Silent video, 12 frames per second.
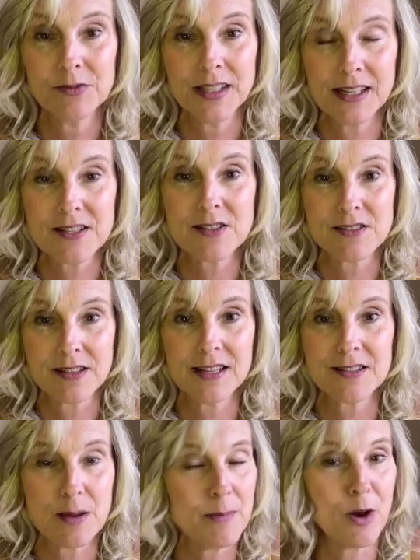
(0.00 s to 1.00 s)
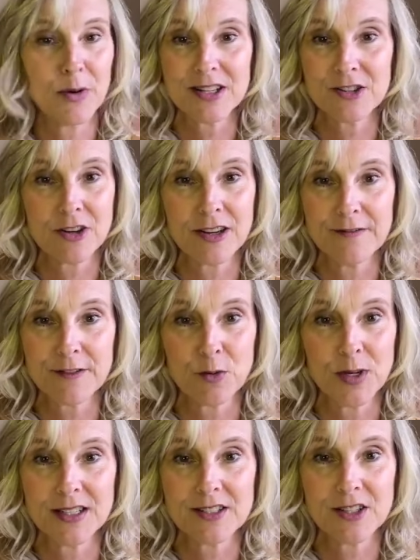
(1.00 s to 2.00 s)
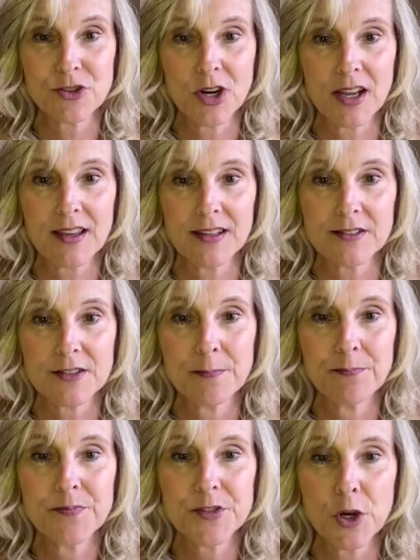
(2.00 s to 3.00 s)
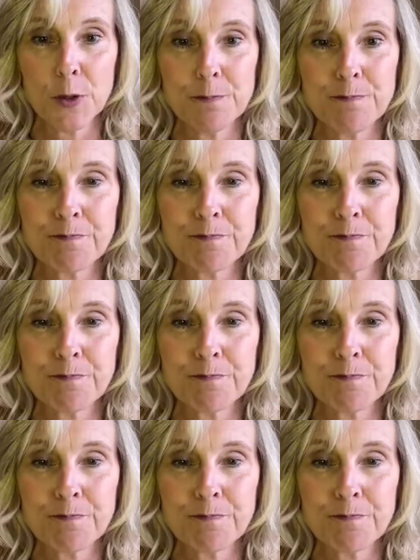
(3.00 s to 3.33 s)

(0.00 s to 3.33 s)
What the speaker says: That's I'm always looking for ways to trick kids. So,